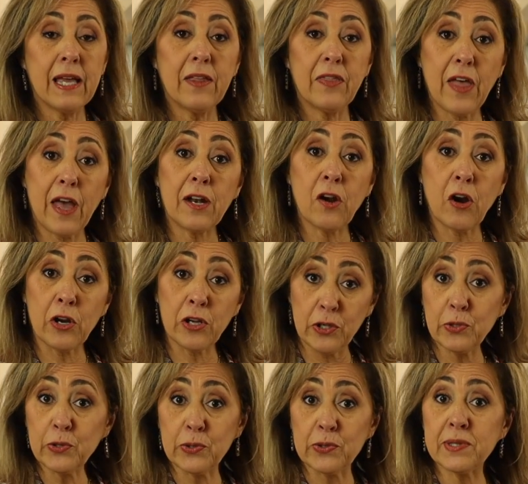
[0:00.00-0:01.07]
that are
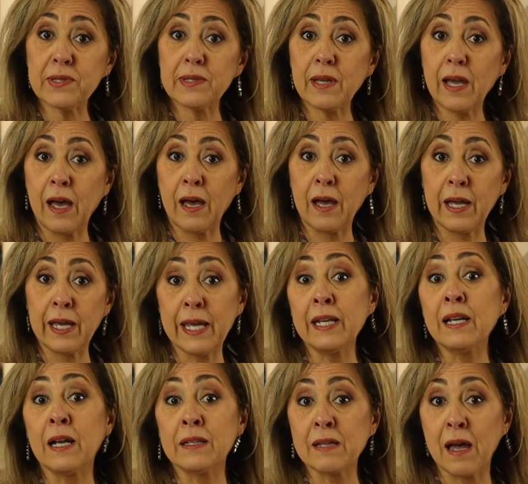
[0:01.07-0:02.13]
used
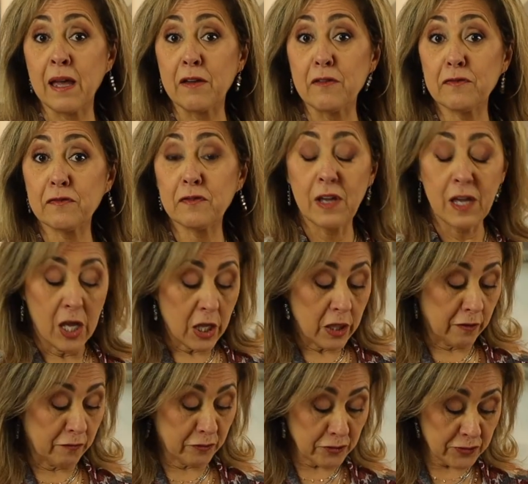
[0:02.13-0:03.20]
in Atayef.
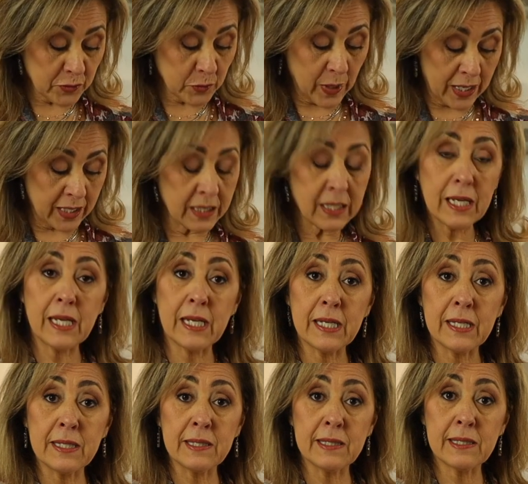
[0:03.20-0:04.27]
The first one
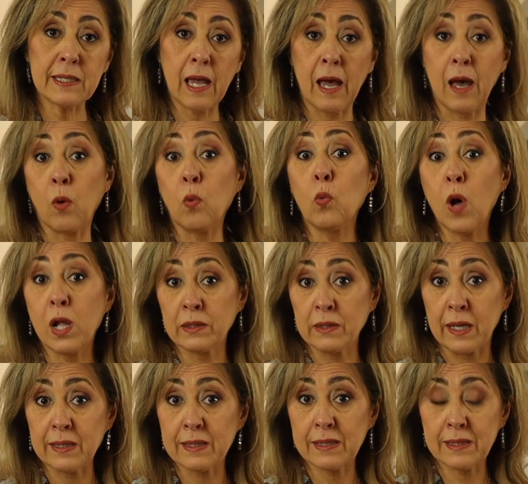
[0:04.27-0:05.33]
is
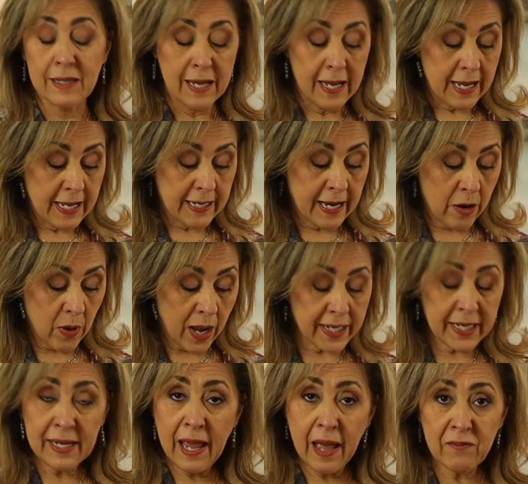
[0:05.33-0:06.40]
walnuts. Now I
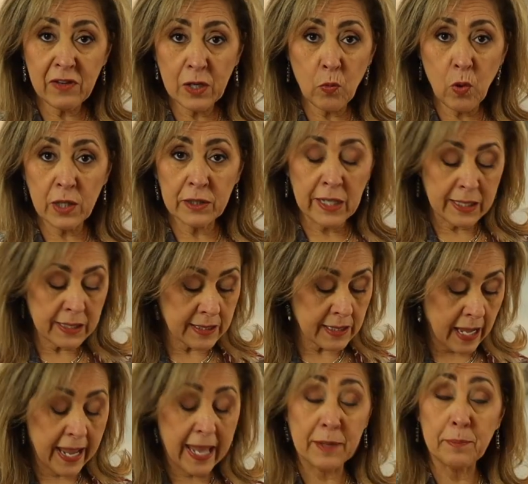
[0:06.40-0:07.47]
didn't have any walnuts,
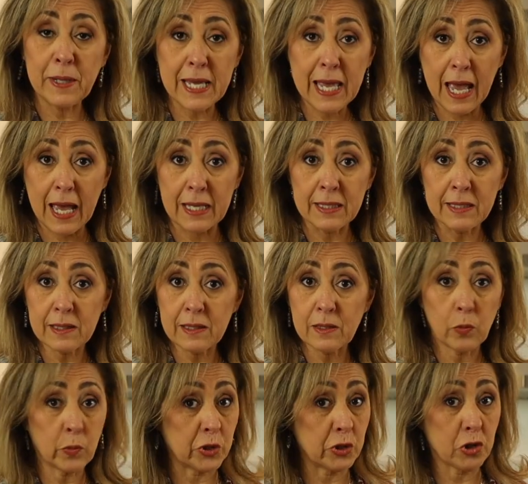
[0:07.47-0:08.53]
I had pecans,
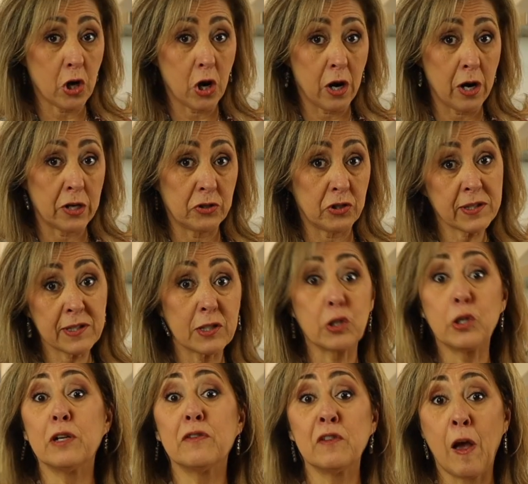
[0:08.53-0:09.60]
which are just as
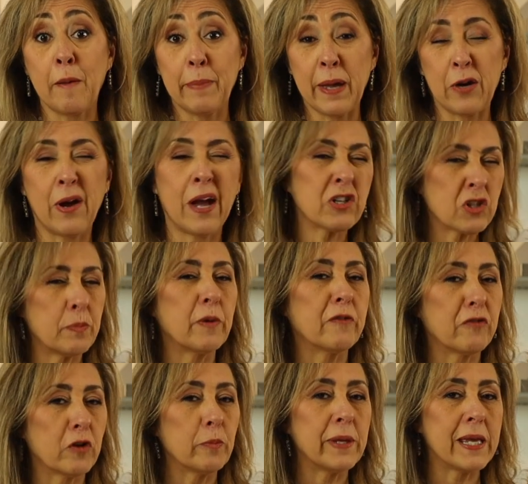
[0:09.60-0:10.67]
good if not better. I actually
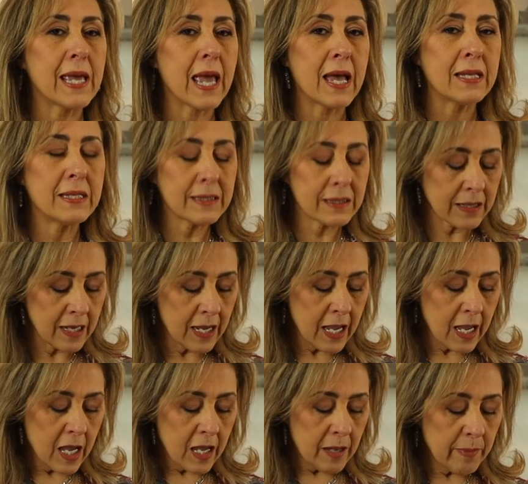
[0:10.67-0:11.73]
prefer pecans.
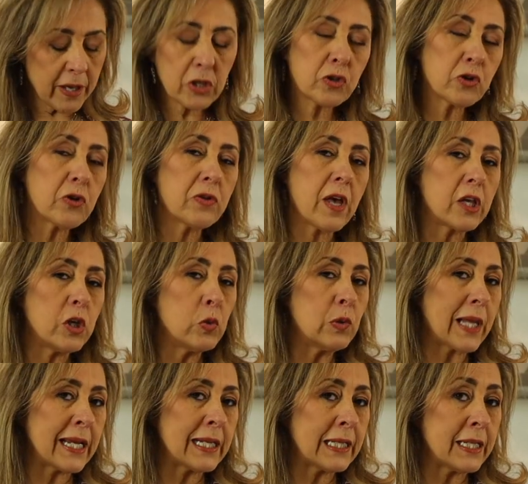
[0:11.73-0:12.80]
Make sure that you
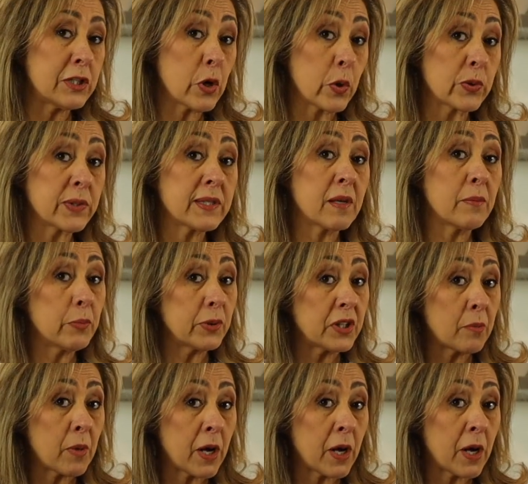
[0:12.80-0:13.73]
lightly toast them, put them